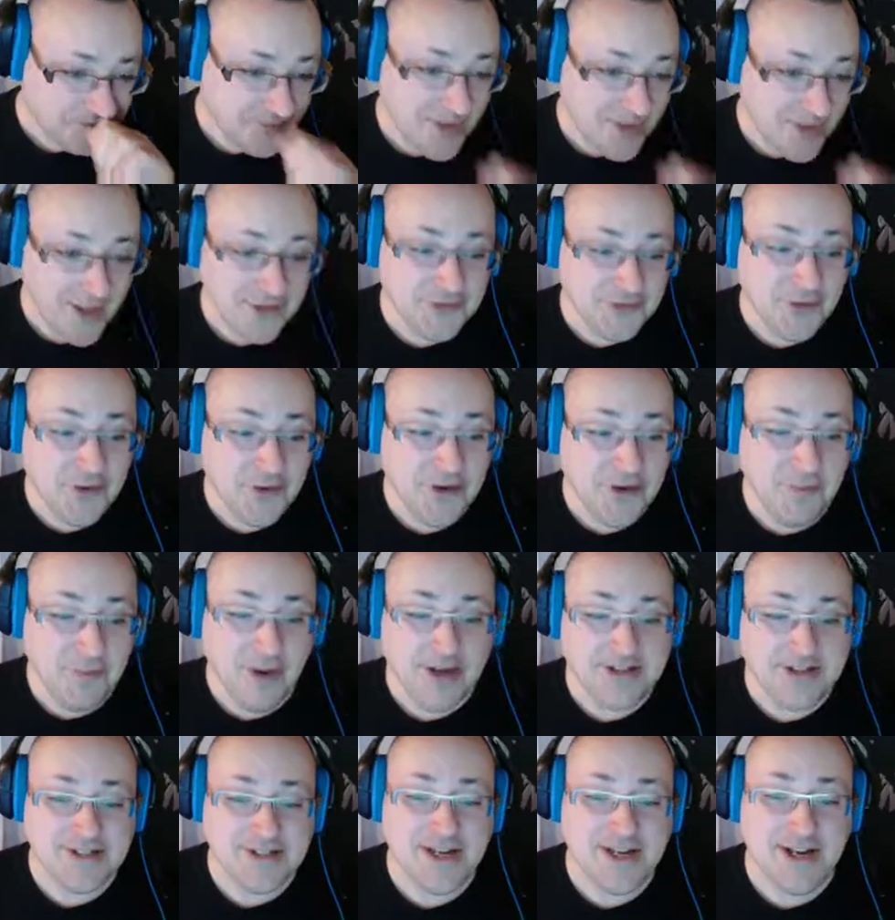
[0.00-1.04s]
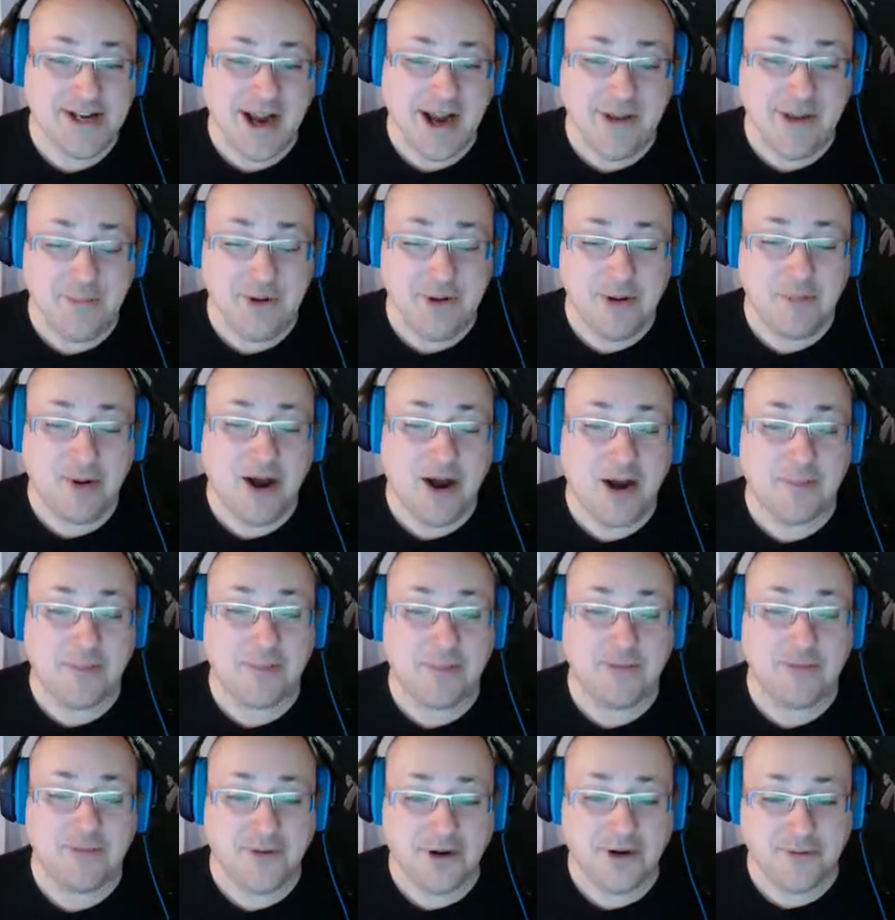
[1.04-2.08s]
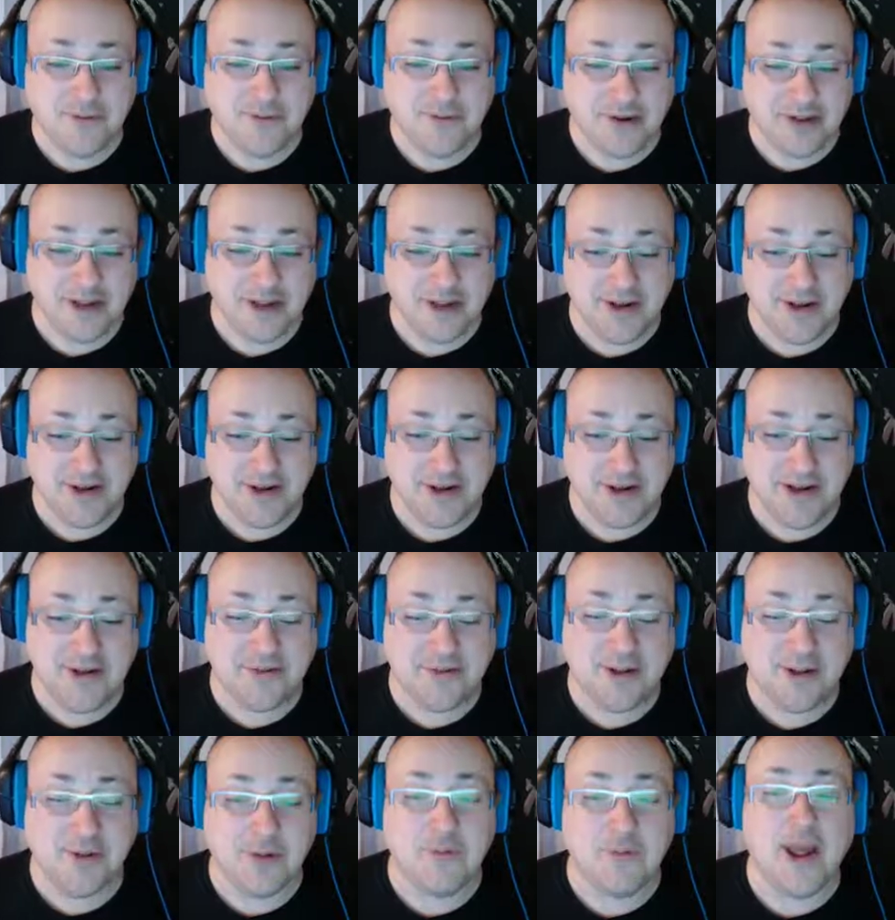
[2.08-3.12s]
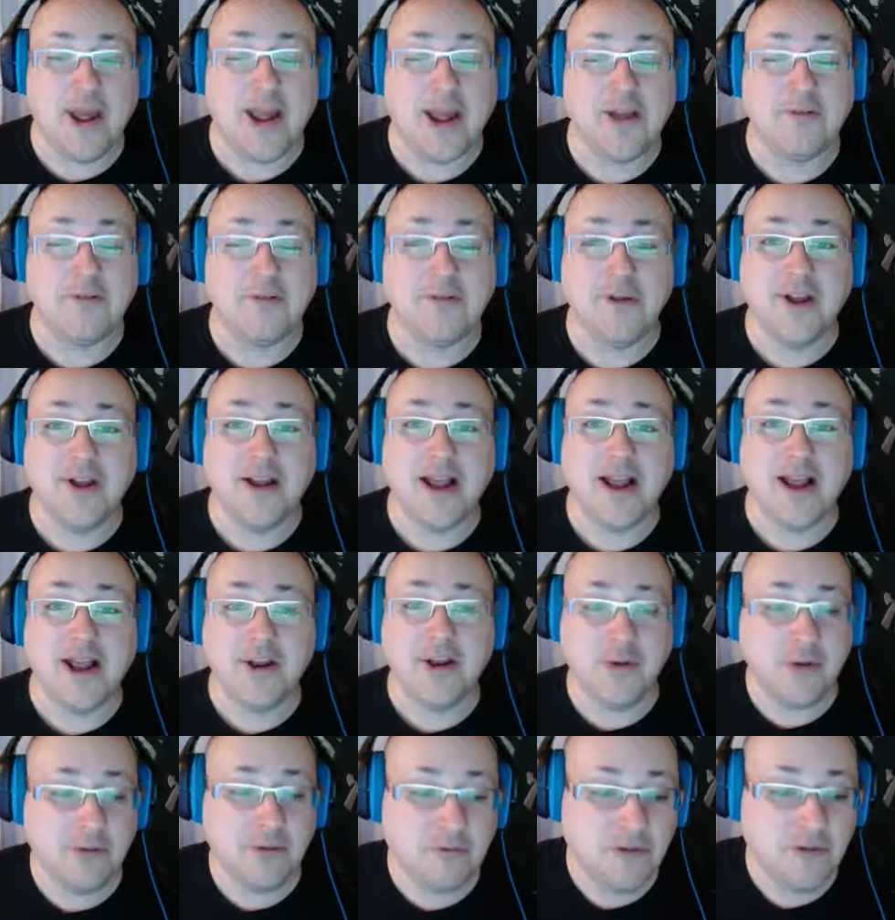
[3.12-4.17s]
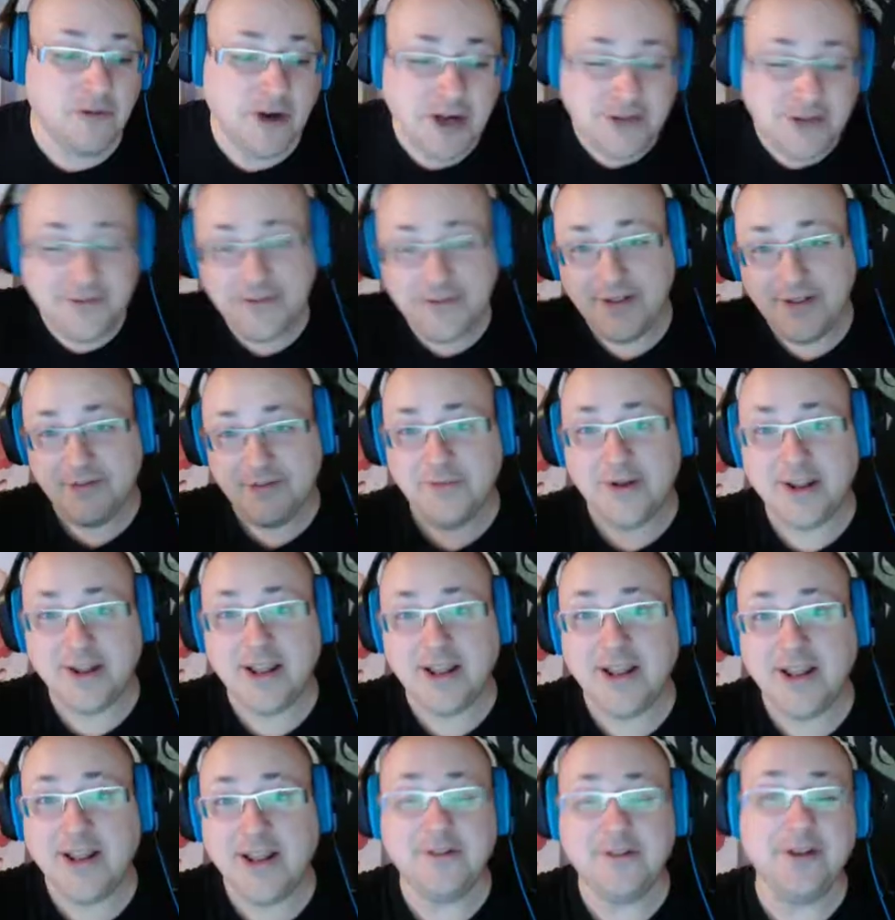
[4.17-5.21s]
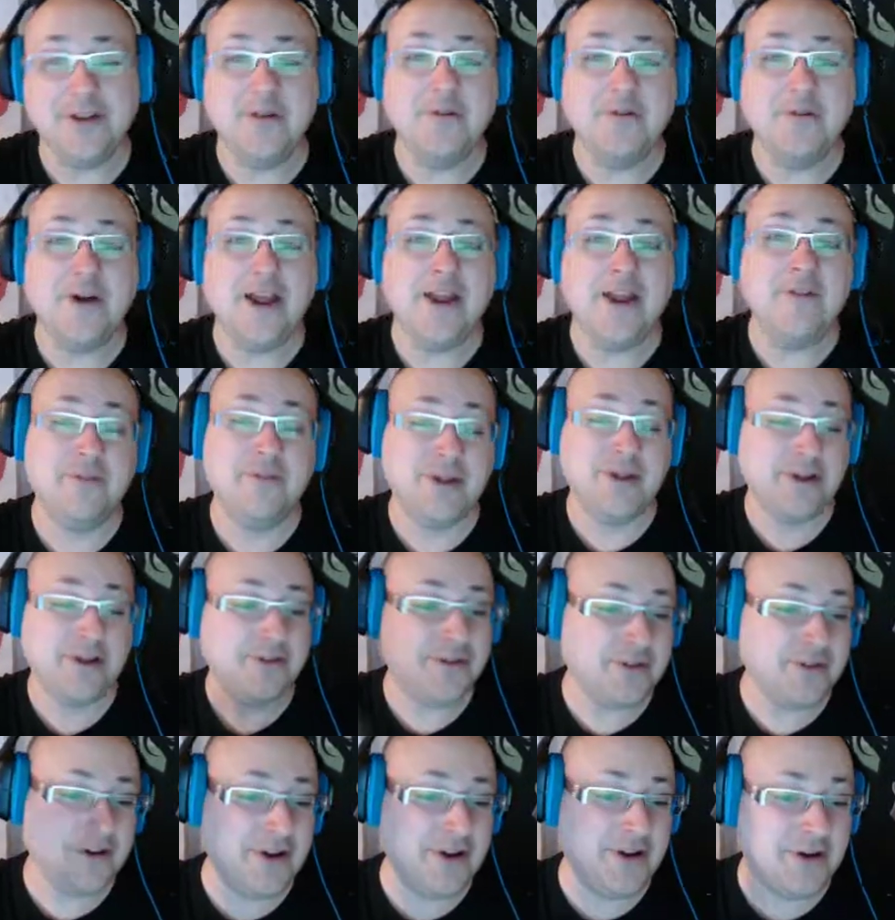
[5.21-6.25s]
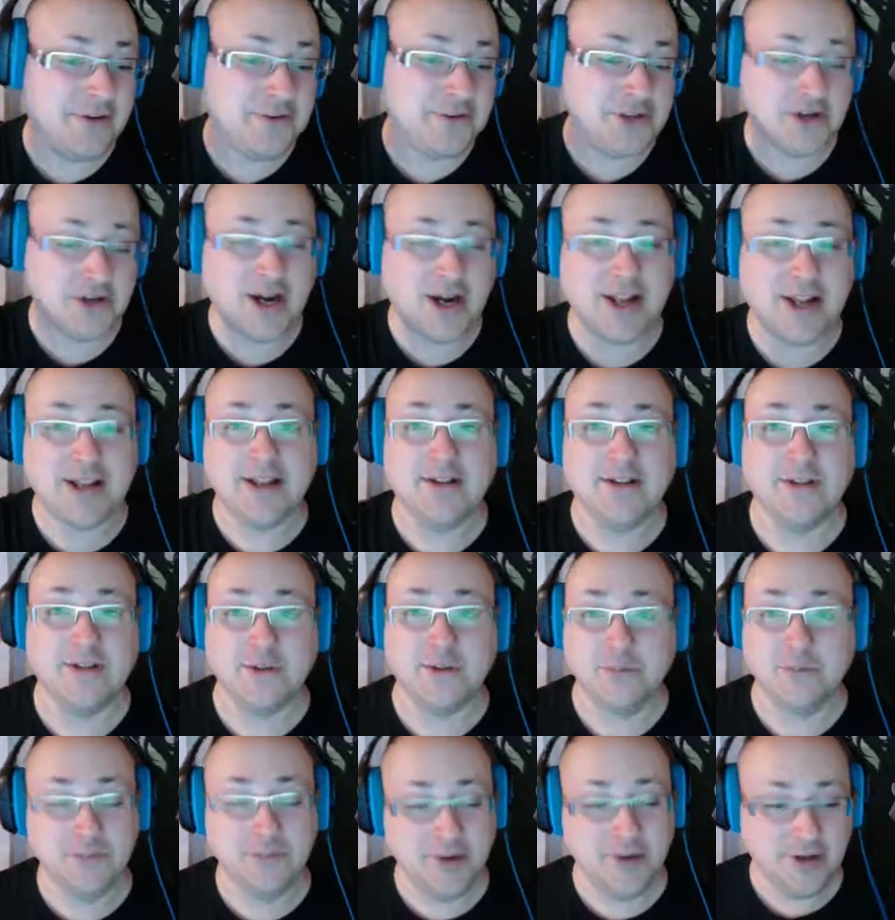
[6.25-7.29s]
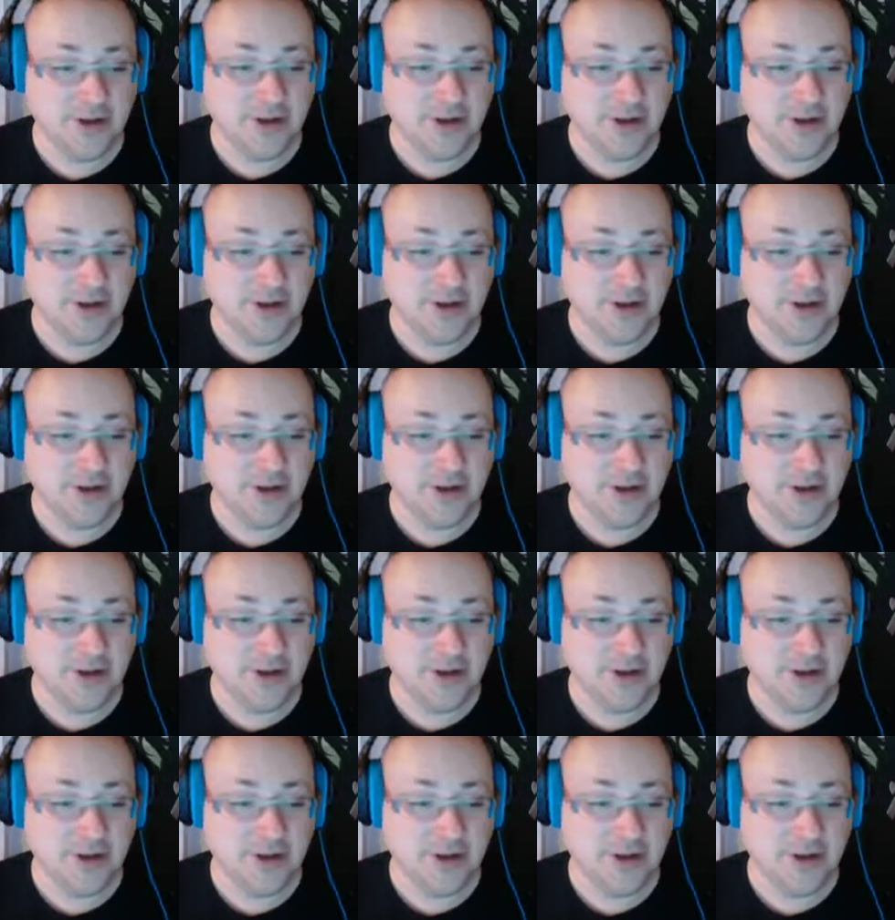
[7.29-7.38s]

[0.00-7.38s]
So you might see an enemy pop a fucking healing wave, and you can run into the fucking healing wave, try to kill him,